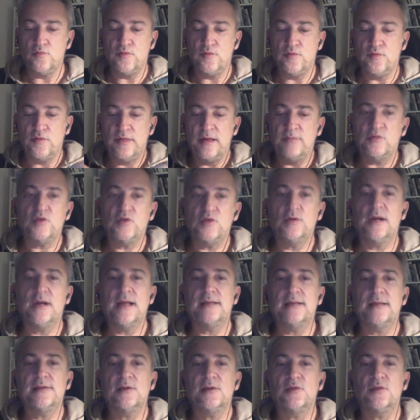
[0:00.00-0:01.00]
put them
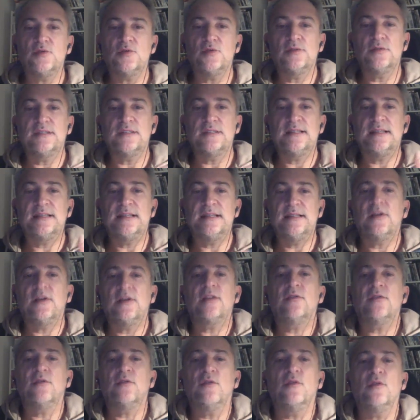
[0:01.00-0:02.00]
together to see
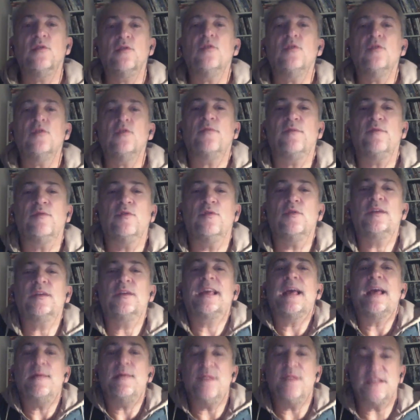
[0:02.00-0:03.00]
the
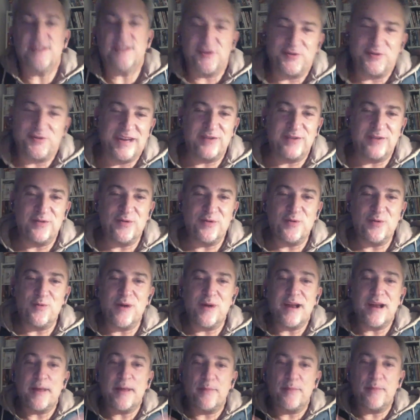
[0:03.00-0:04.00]
chemistry, you know,
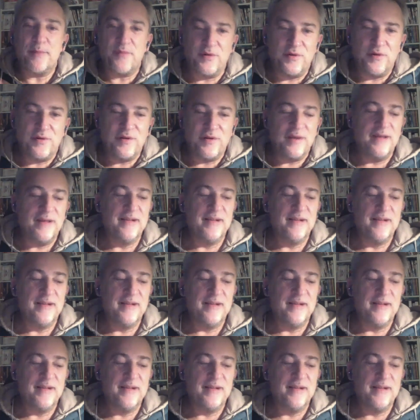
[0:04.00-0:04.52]
what happened.